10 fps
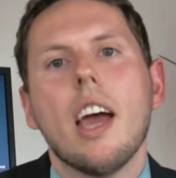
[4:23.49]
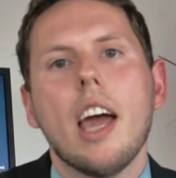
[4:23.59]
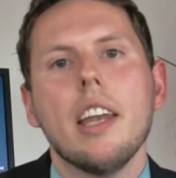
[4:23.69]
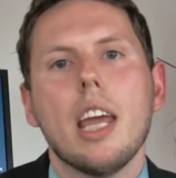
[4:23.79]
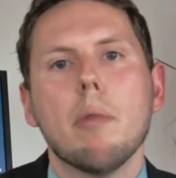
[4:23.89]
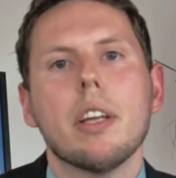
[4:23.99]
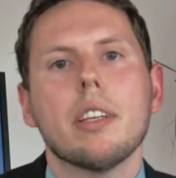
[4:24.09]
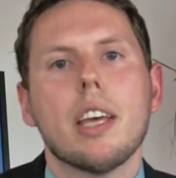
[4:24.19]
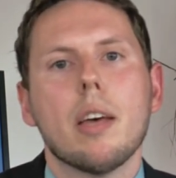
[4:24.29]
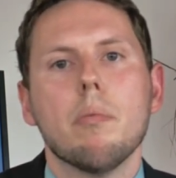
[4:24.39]
enabling
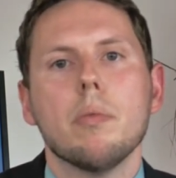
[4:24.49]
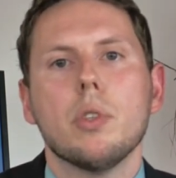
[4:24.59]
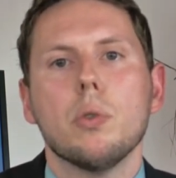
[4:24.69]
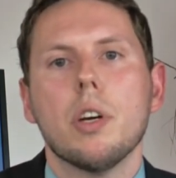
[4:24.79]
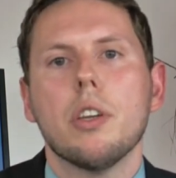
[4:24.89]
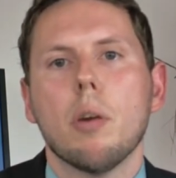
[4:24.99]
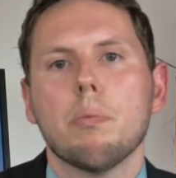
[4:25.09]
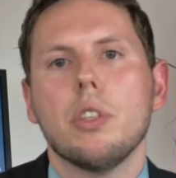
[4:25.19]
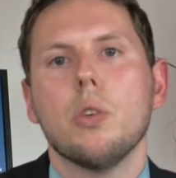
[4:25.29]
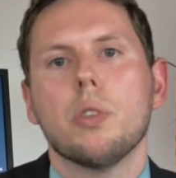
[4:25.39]
them to
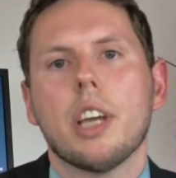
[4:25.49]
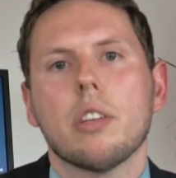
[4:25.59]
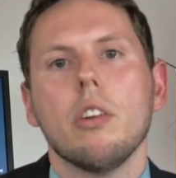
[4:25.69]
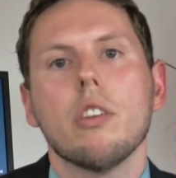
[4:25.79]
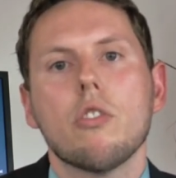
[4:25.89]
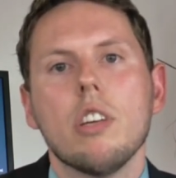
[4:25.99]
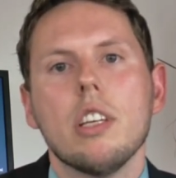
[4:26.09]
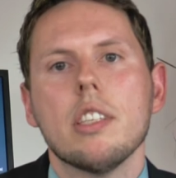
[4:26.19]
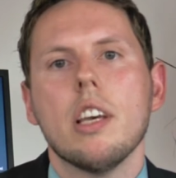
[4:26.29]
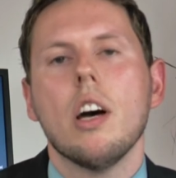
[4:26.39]
adopt new technologies